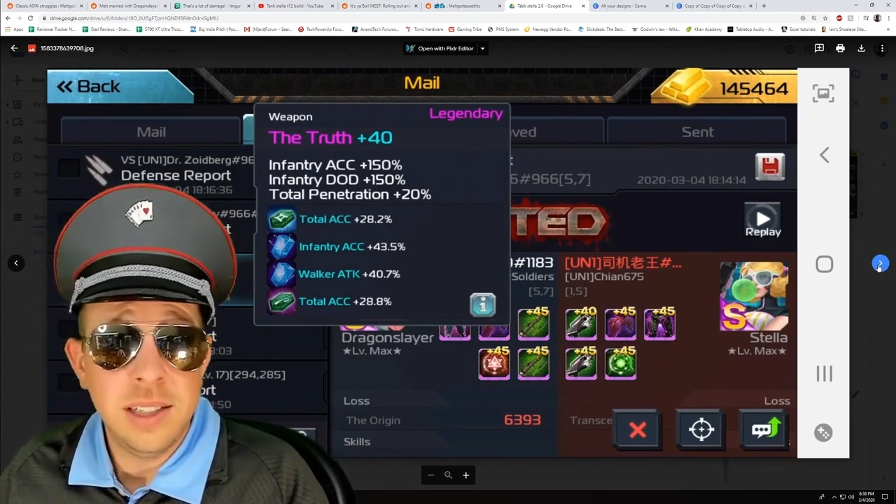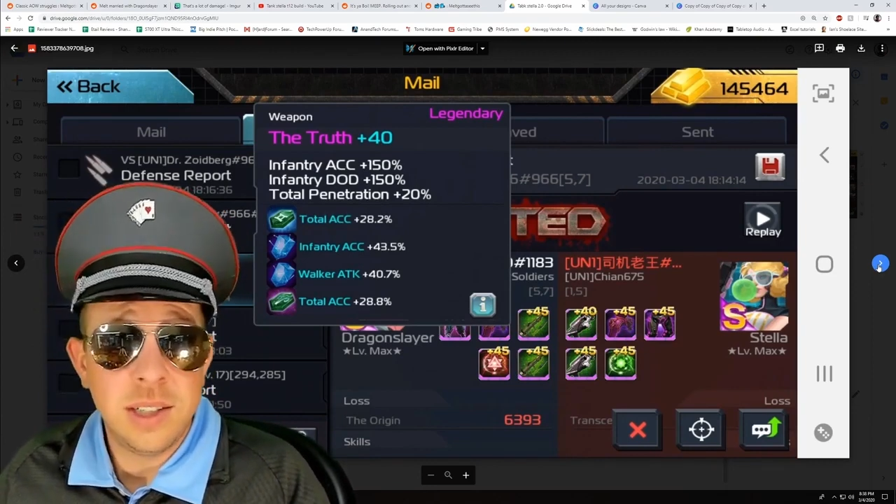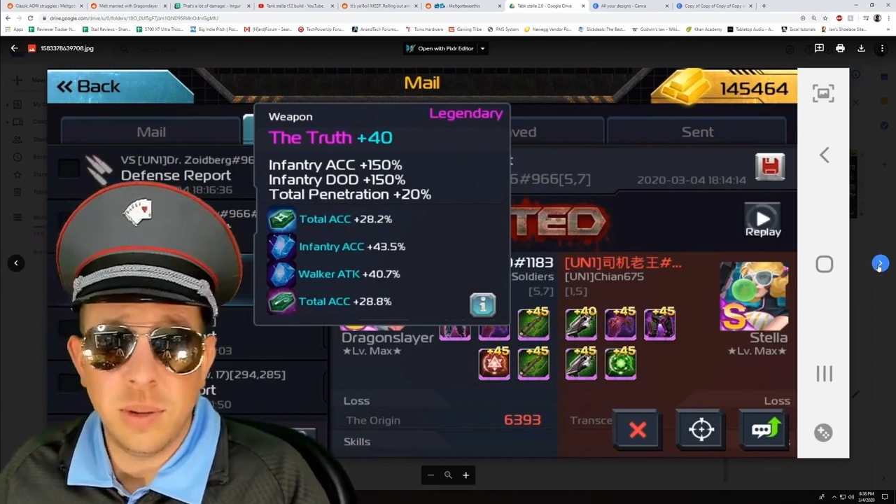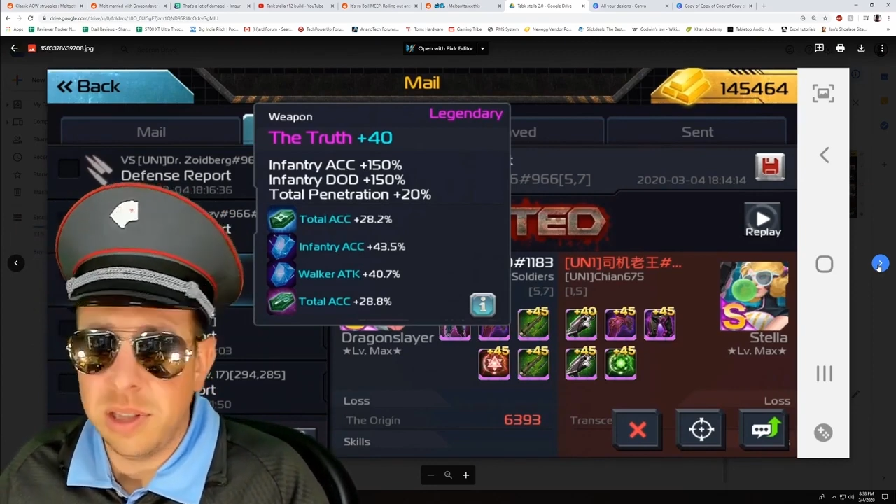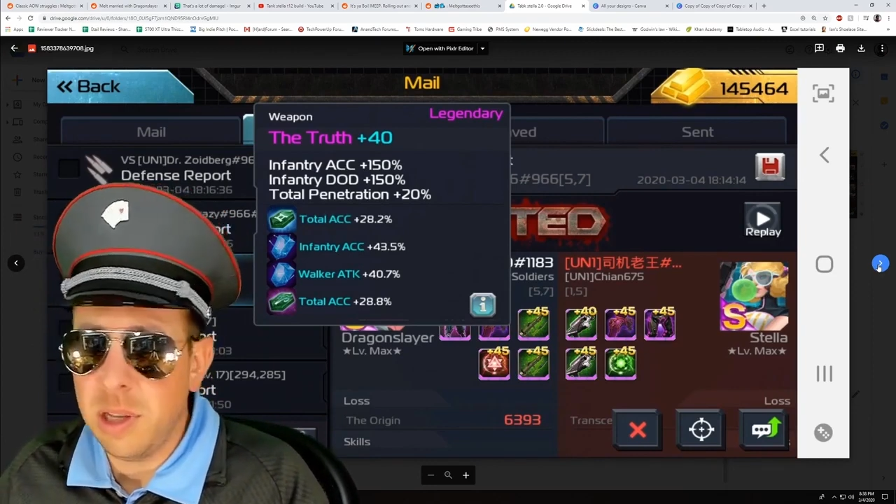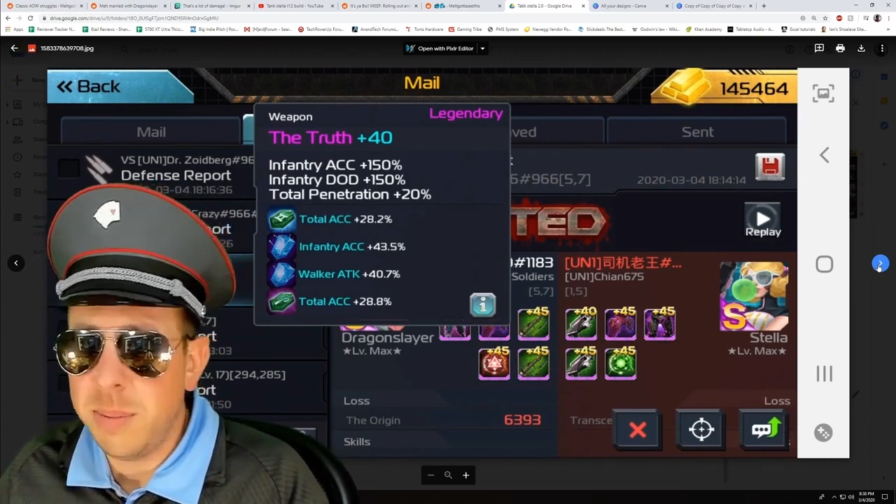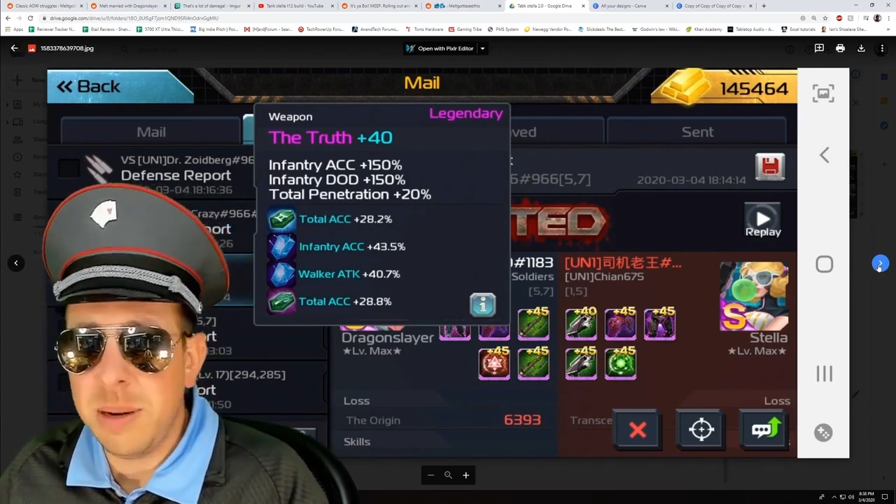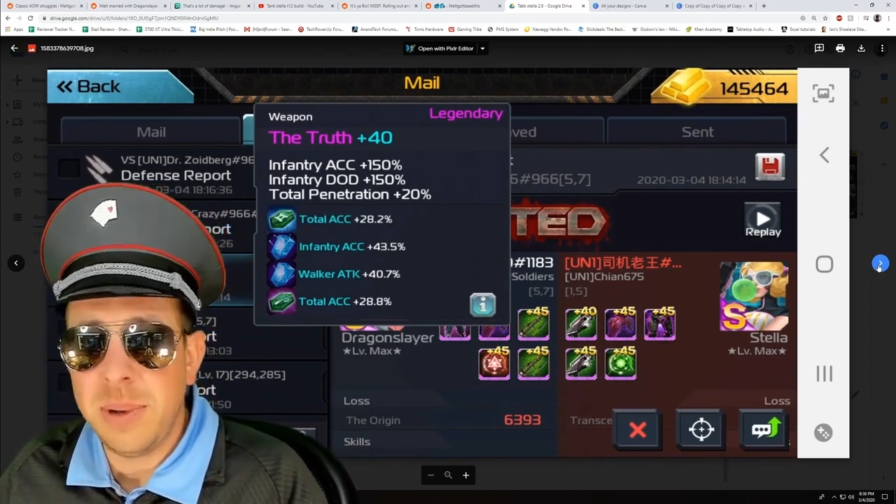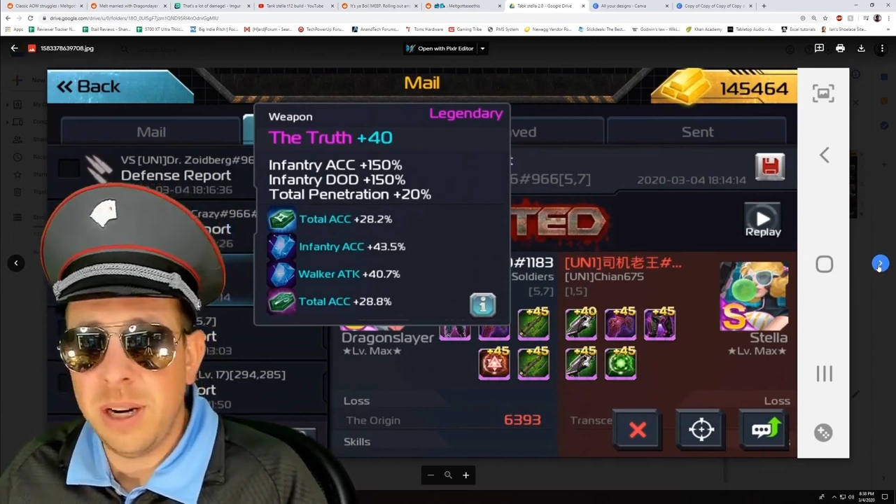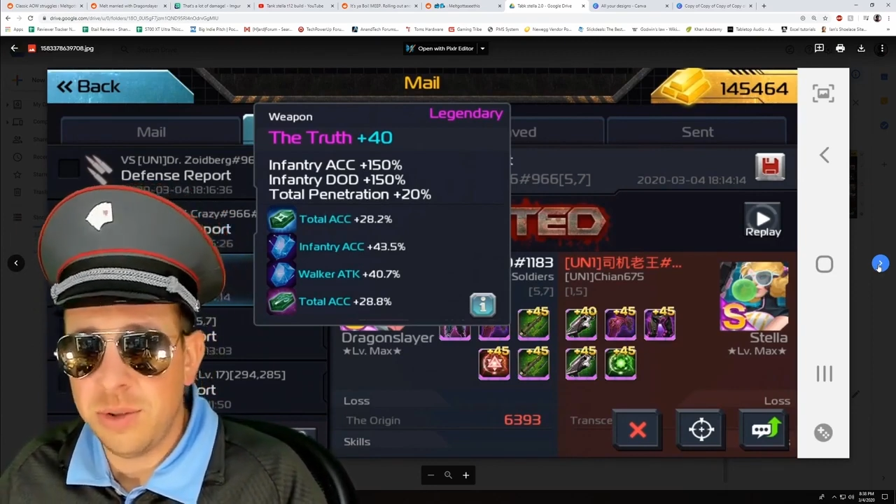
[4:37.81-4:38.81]
So with a little bit
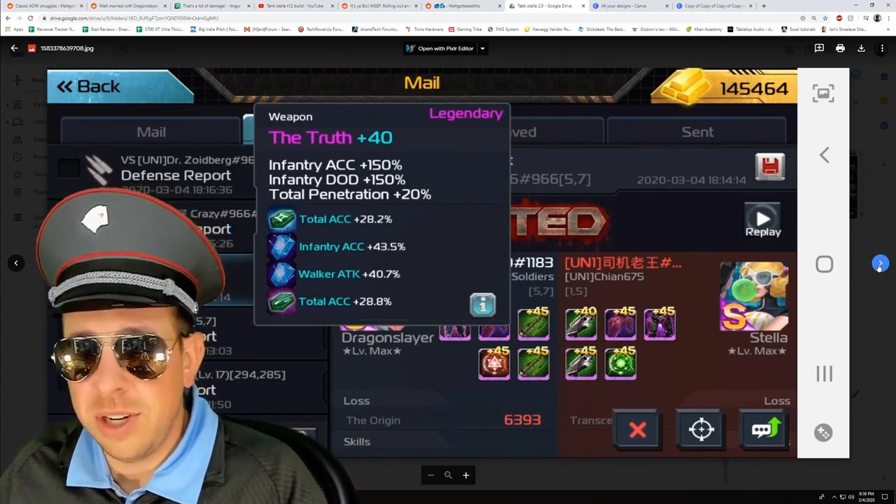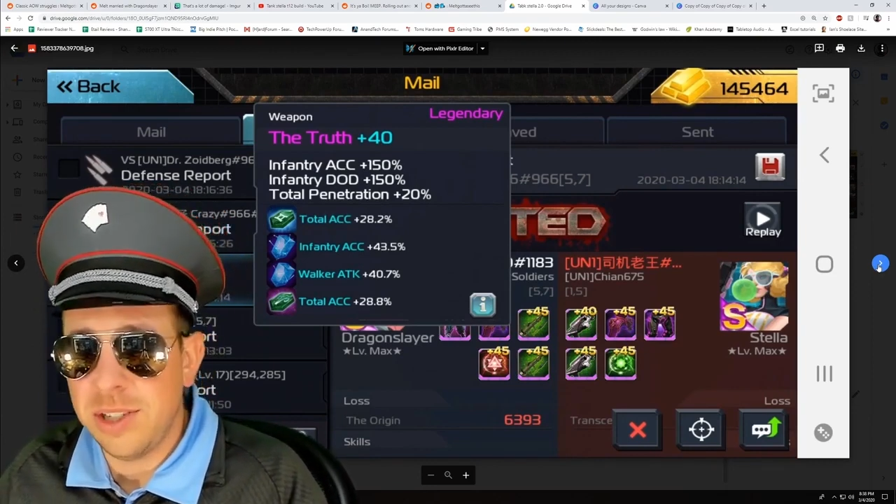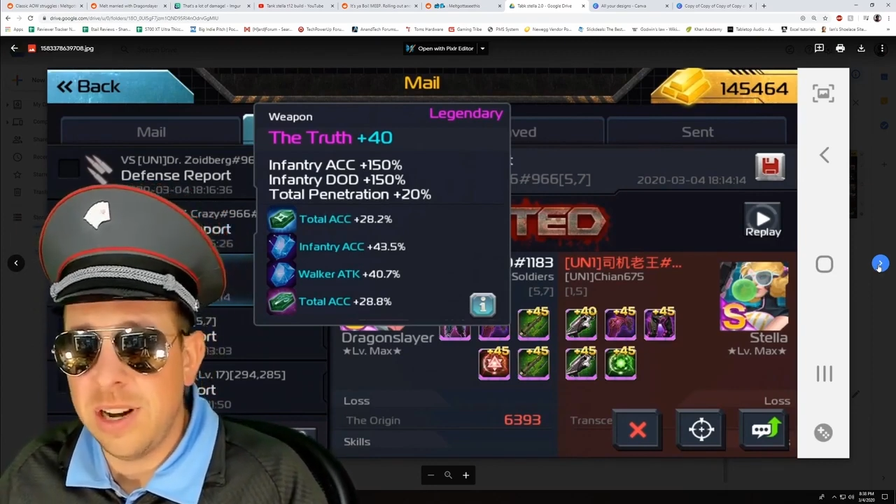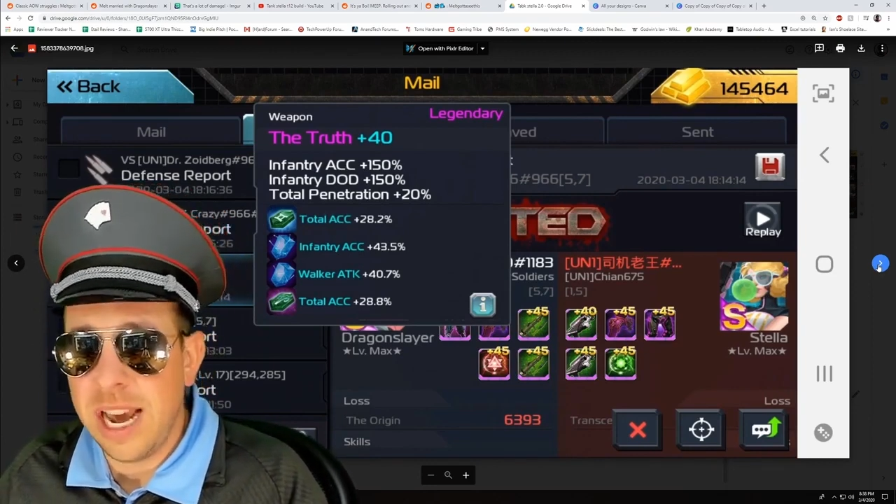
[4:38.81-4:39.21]
of penetration and